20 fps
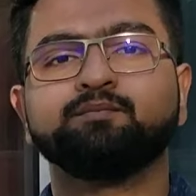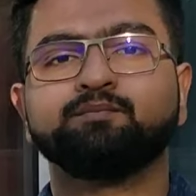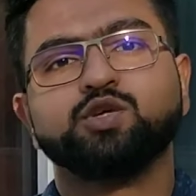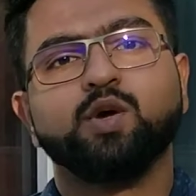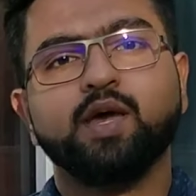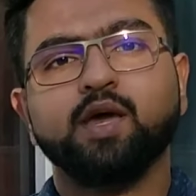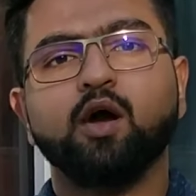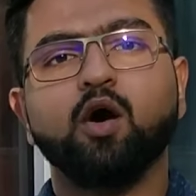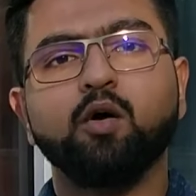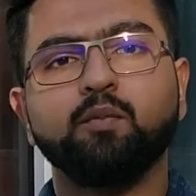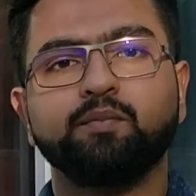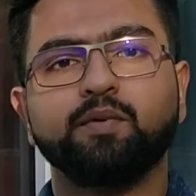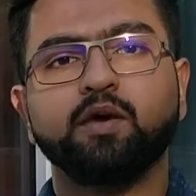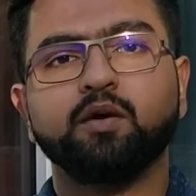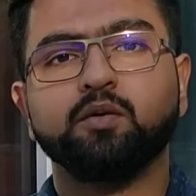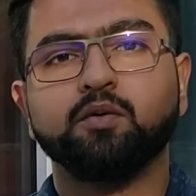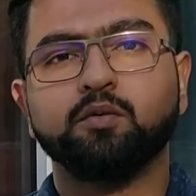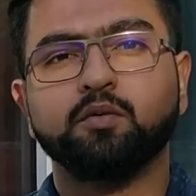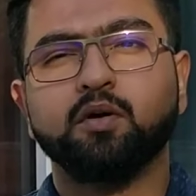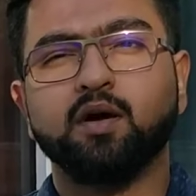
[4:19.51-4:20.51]
So I hope
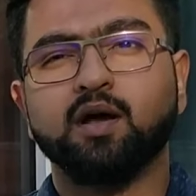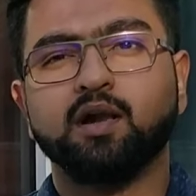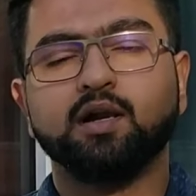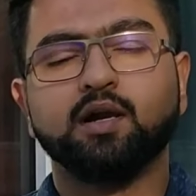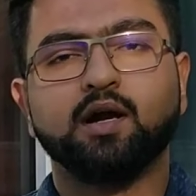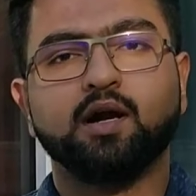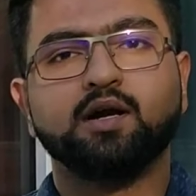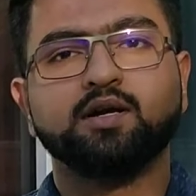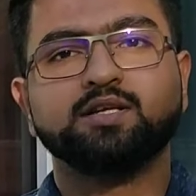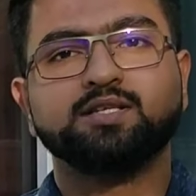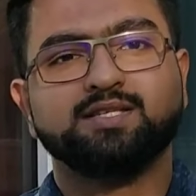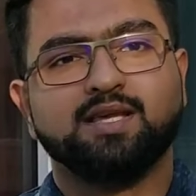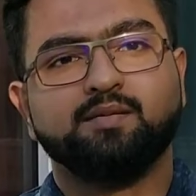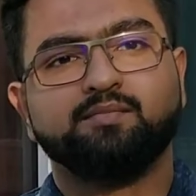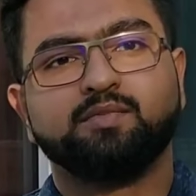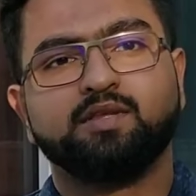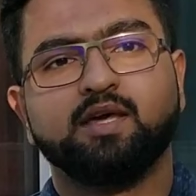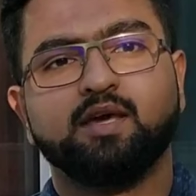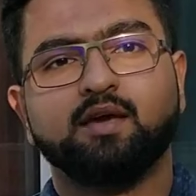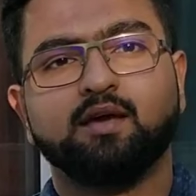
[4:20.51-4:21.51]
you learned
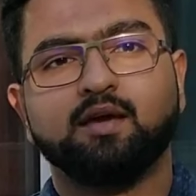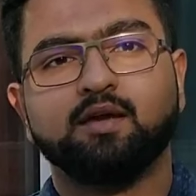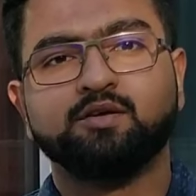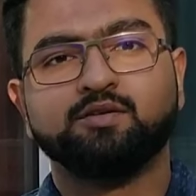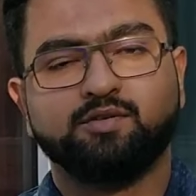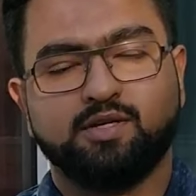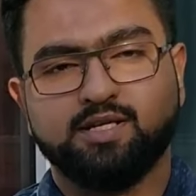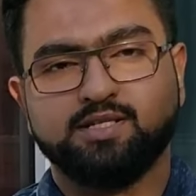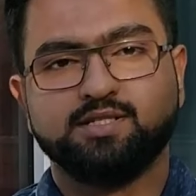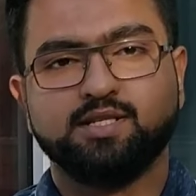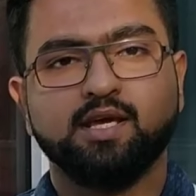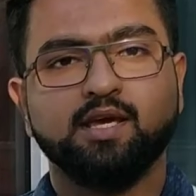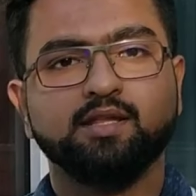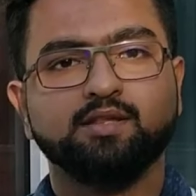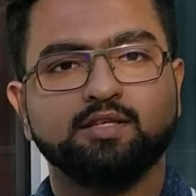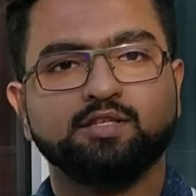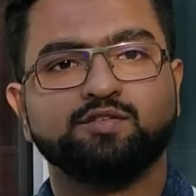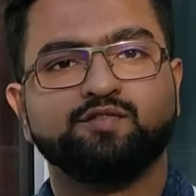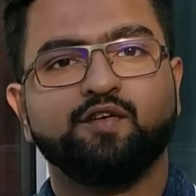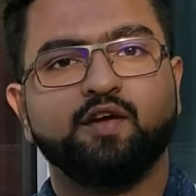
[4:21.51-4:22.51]
something interesting in
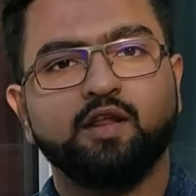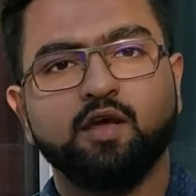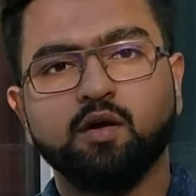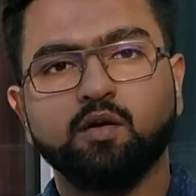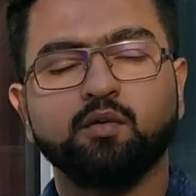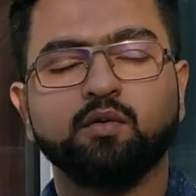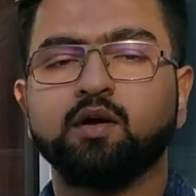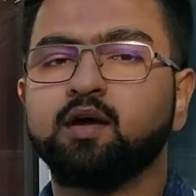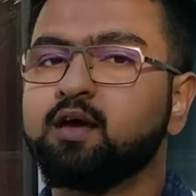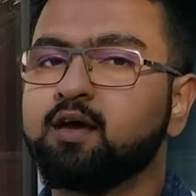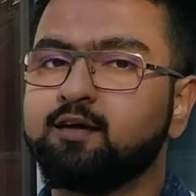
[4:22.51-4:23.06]
this video.